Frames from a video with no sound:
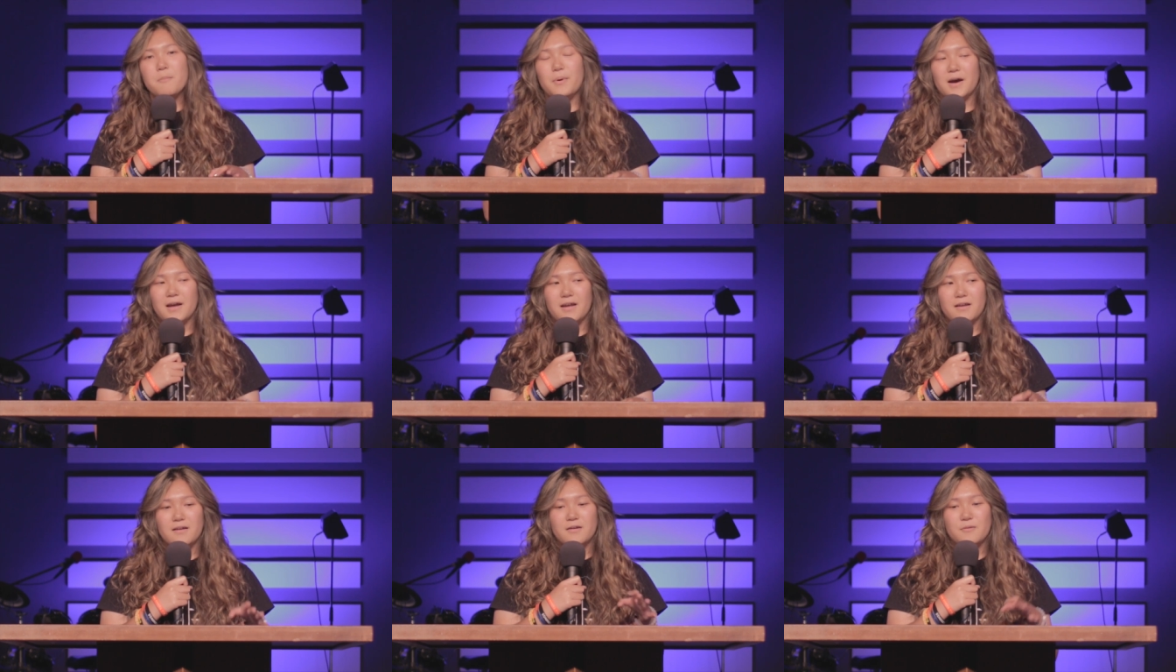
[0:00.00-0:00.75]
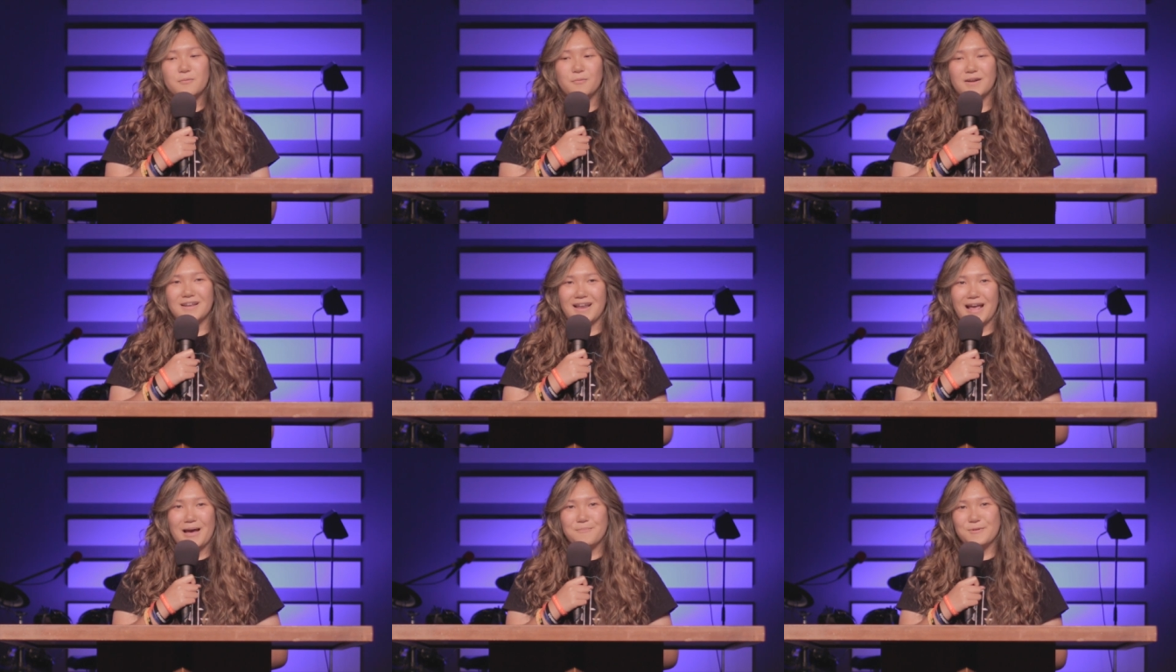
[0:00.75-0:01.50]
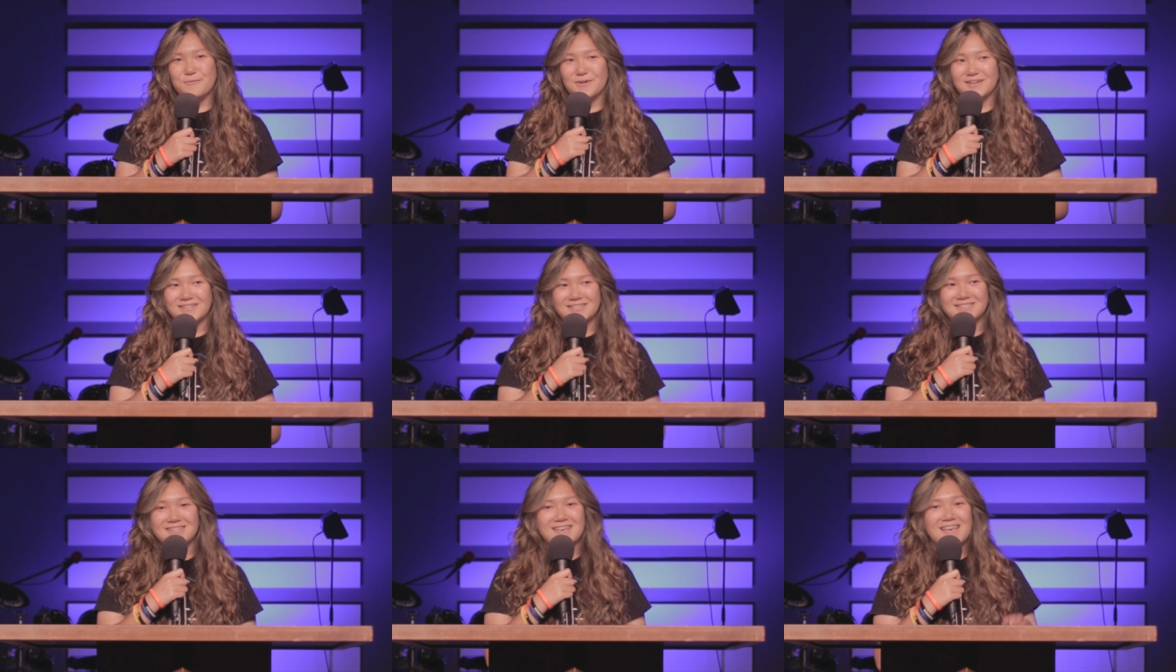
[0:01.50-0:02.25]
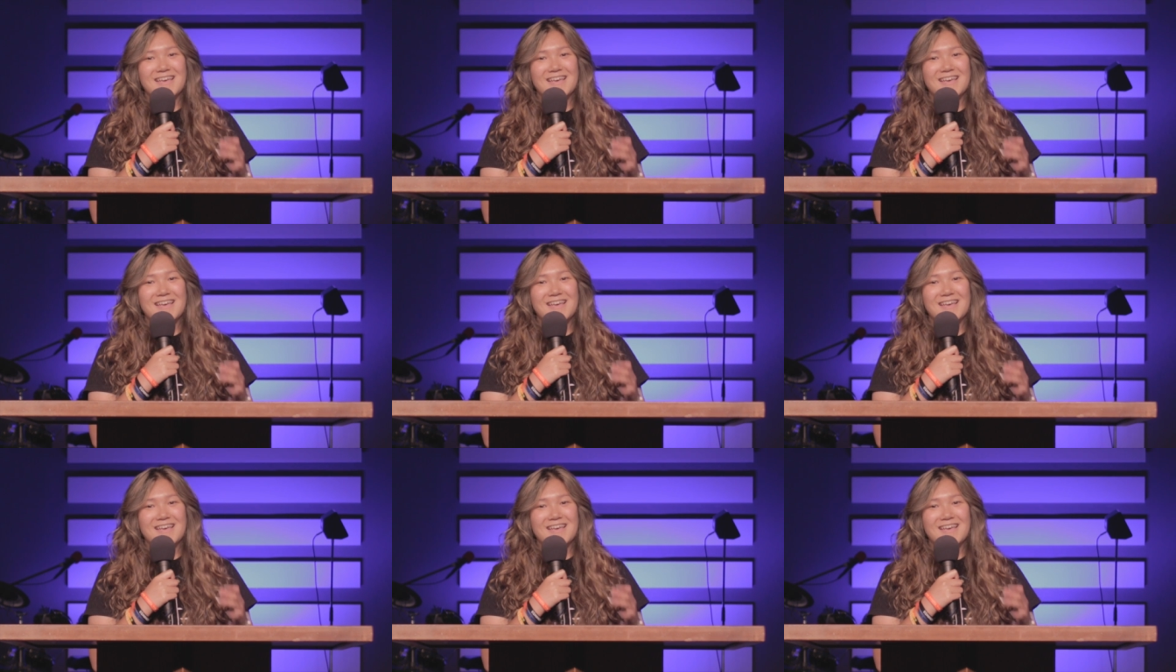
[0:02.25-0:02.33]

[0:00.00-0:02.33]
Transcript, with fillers: But what had happened was